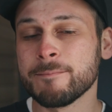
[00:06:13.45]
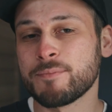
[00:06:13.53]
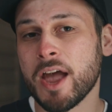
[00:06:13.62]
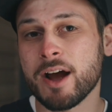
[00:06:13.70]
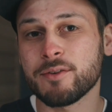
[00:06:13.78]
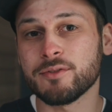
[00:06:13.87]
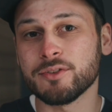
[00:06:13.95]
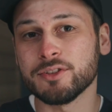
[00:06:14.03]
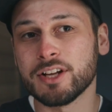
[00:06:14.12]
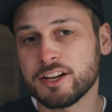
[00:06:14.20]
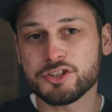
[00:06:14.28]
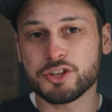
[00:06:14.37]
Now,
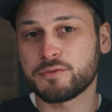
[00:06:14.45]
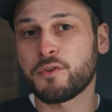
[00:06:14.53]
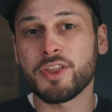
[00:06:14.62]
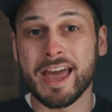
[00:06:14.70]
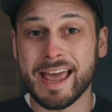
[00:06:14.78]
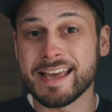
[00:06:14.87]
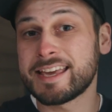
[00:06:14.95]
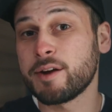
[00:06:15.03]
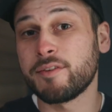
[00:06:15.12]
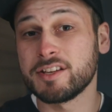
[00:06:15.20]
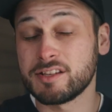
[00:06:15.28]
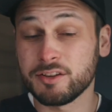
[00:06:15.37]
it's not just for the 8K
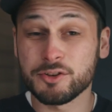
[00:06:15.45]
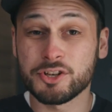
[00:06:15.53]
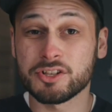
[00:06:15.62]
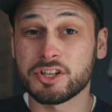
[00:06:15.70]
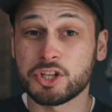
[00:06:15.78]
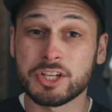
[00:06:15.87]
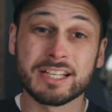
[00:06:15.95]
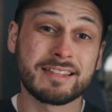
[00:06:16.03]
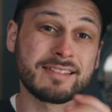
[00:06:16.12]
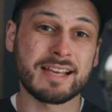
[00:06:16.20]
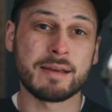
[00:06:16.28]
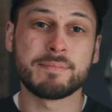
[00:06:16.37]
resolution that you get
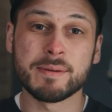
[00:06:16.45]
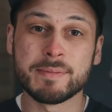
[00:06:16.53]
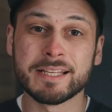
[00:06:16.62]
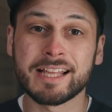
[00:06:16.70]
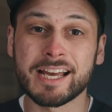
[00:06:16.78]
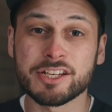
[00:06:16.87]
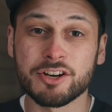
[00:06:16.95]
this IPB Lite,